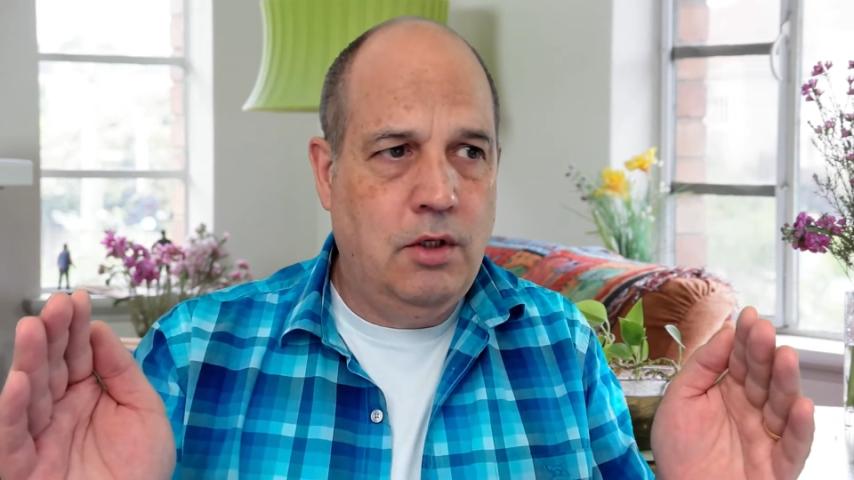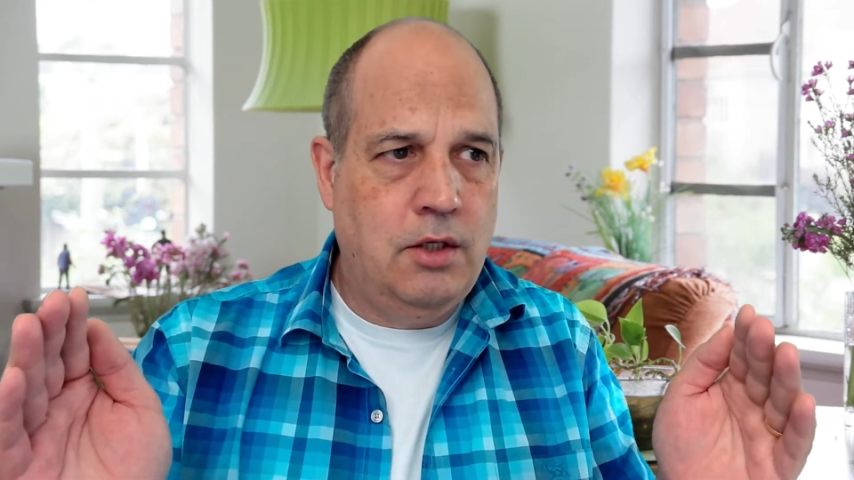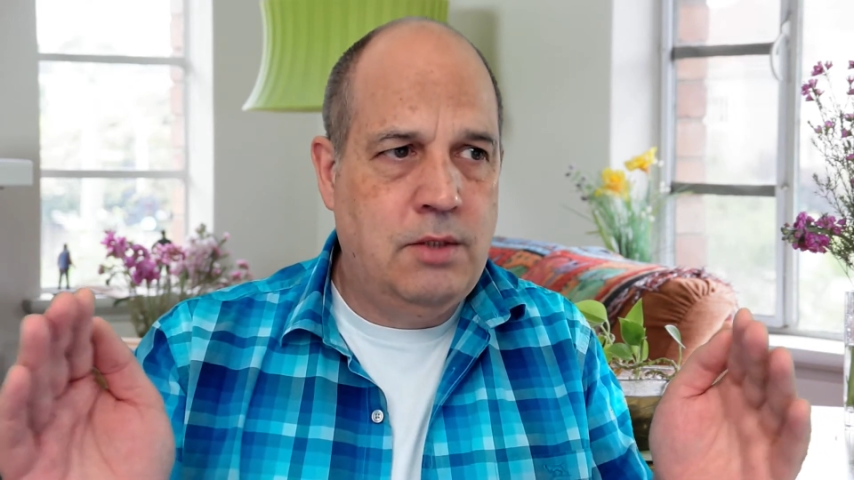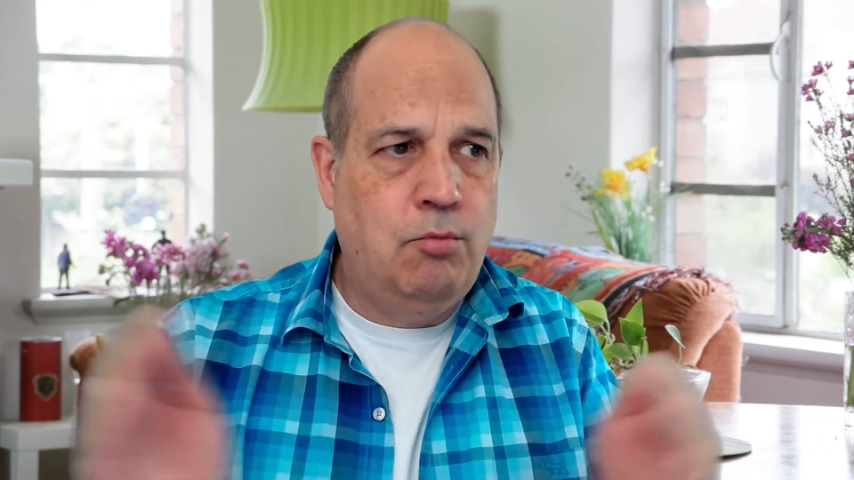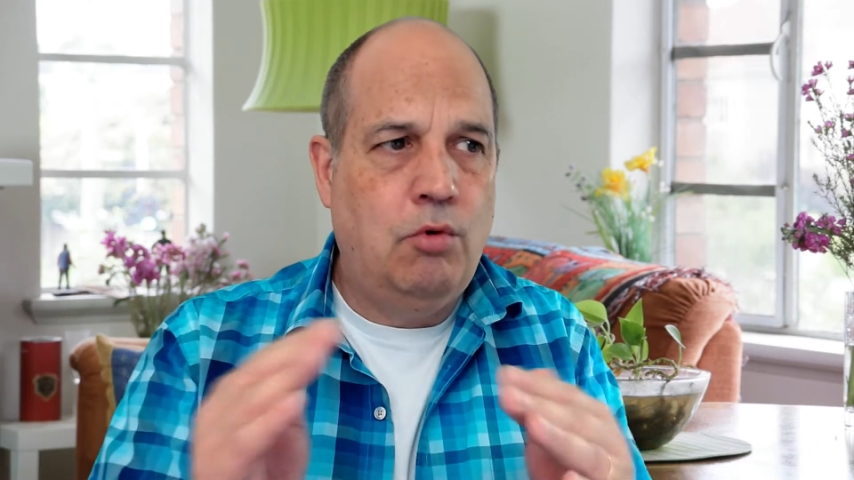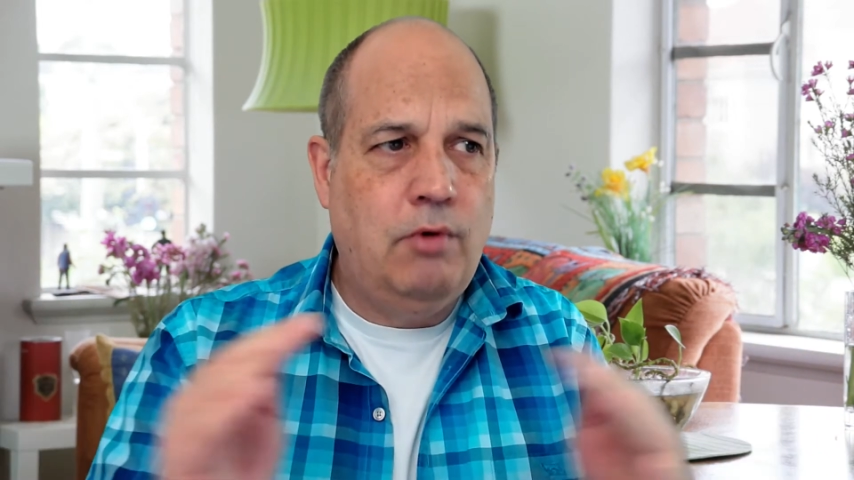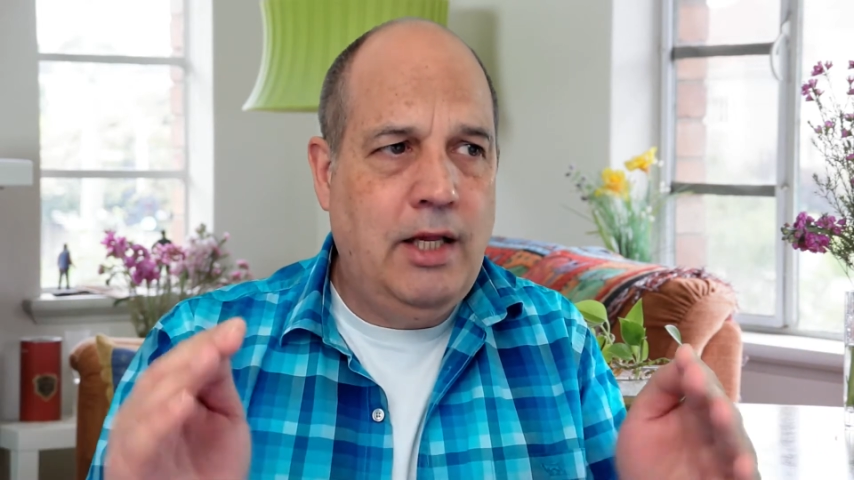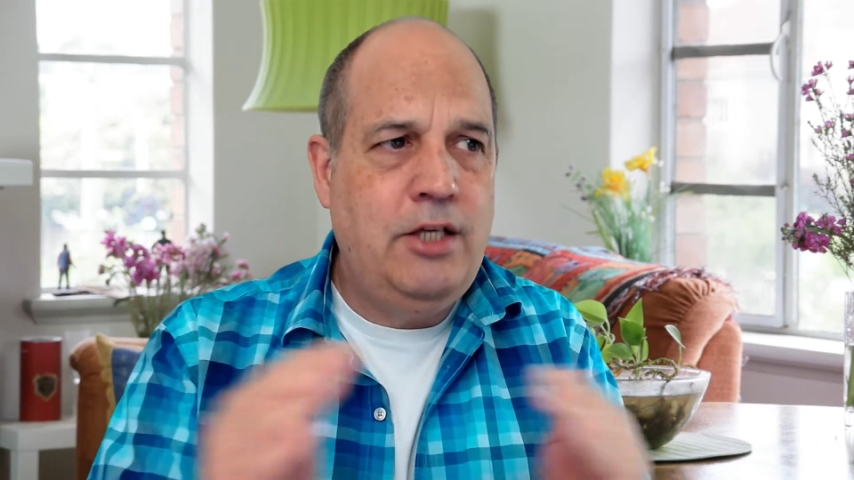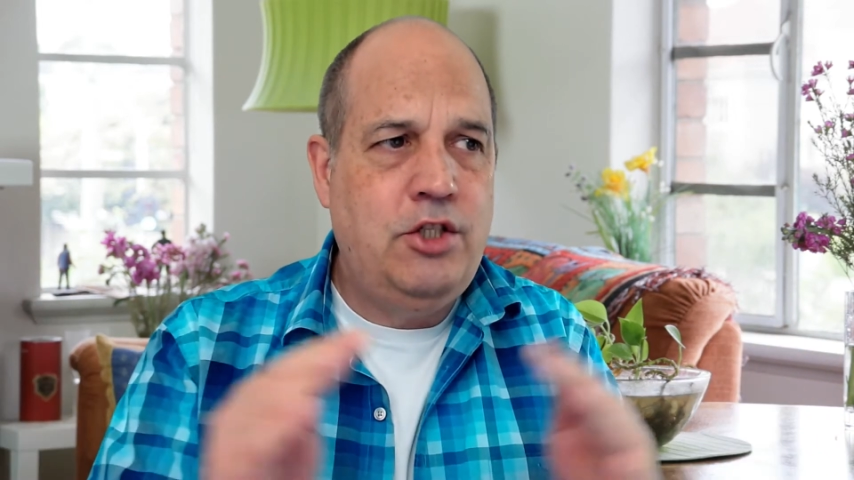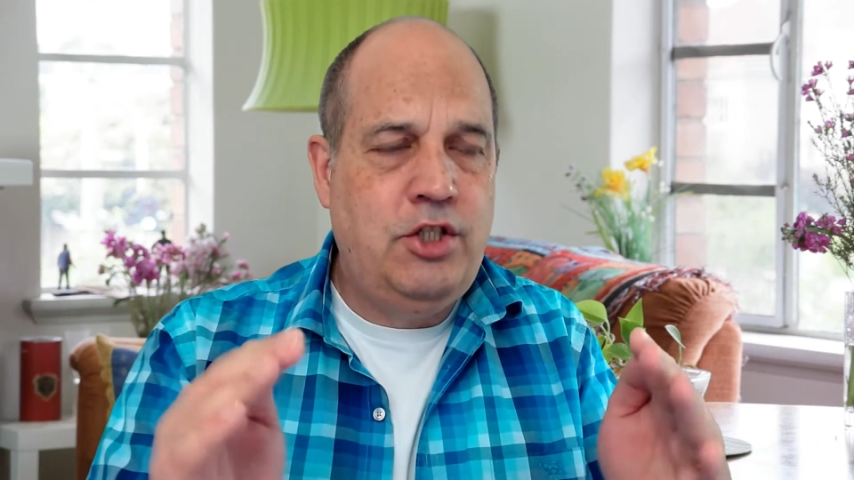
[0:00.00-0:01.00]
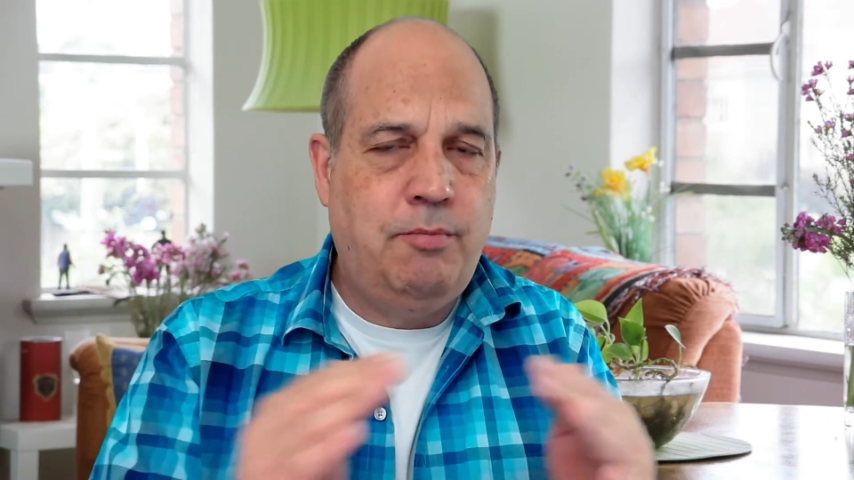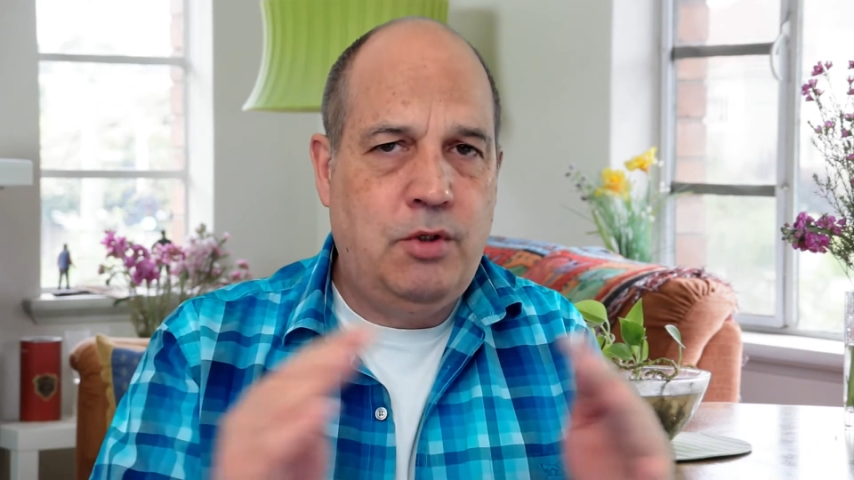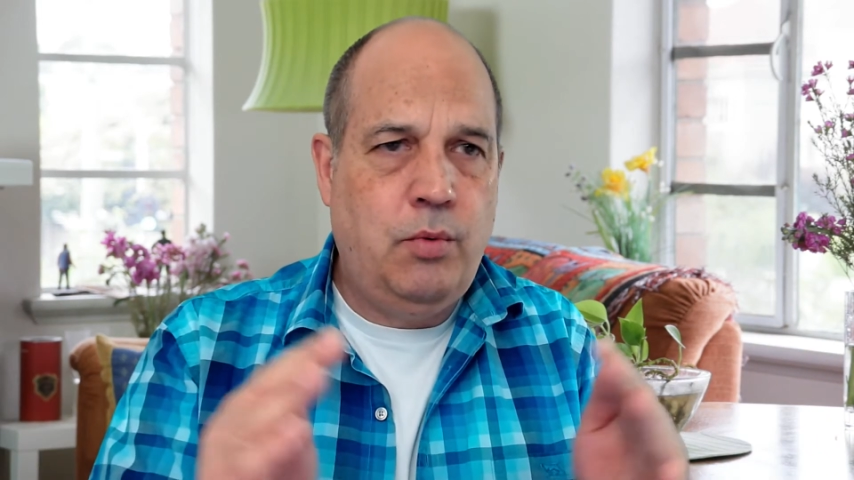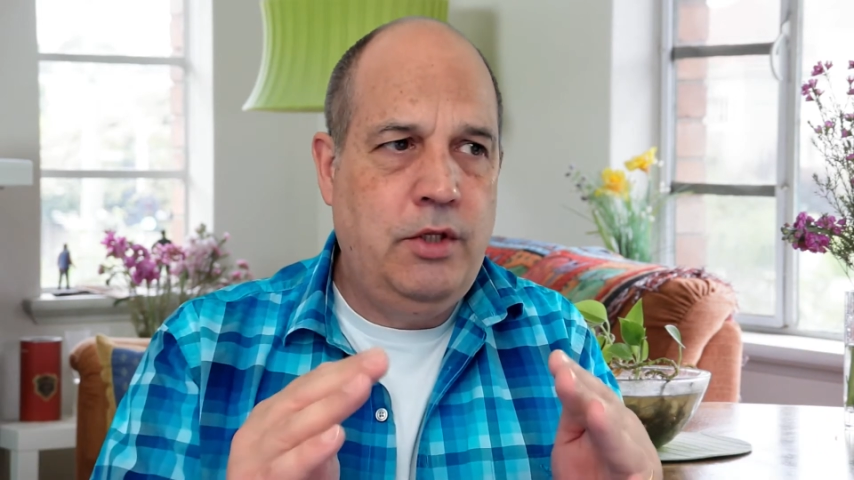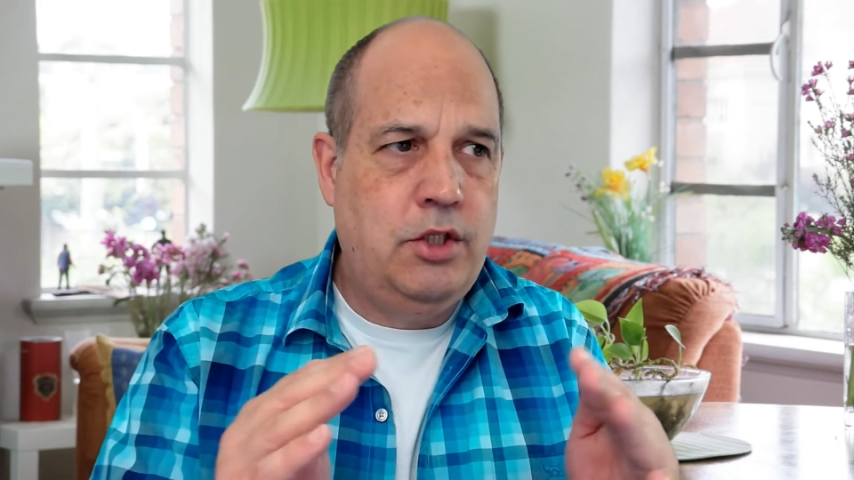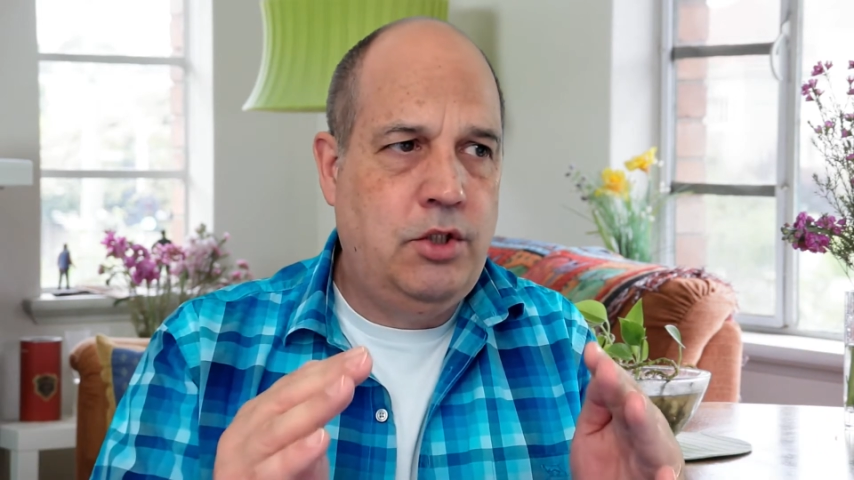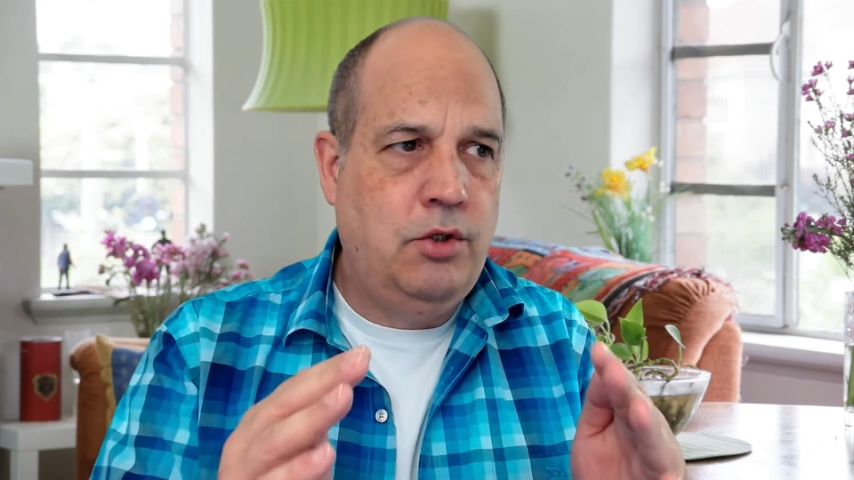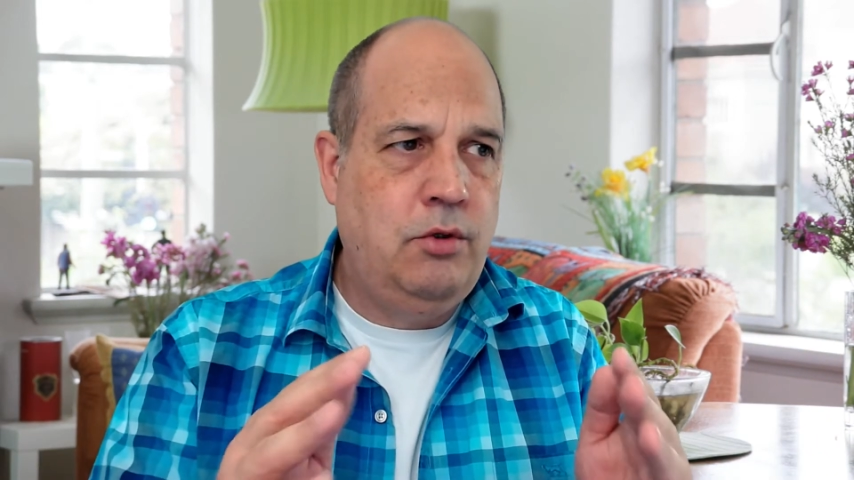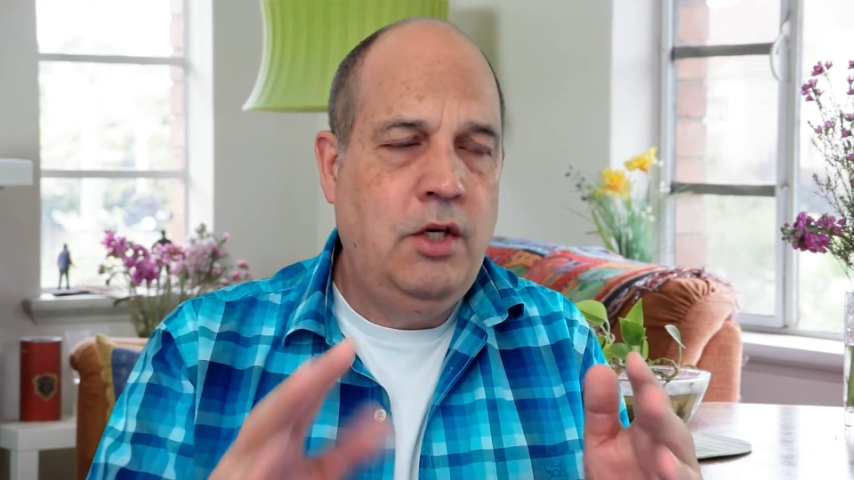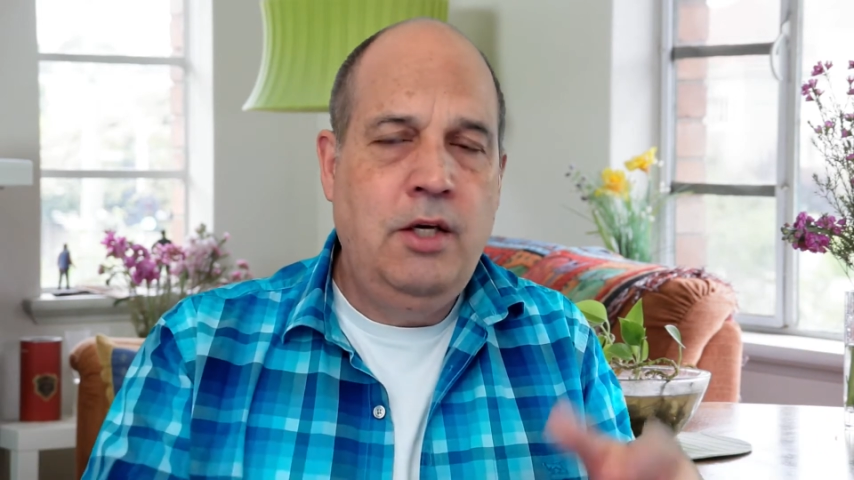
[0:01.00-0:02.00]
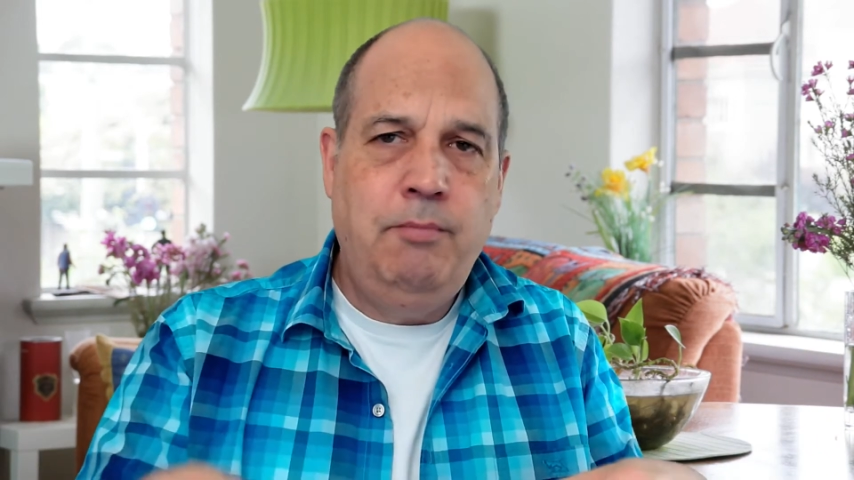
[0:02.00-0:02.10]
a small relationship between the two,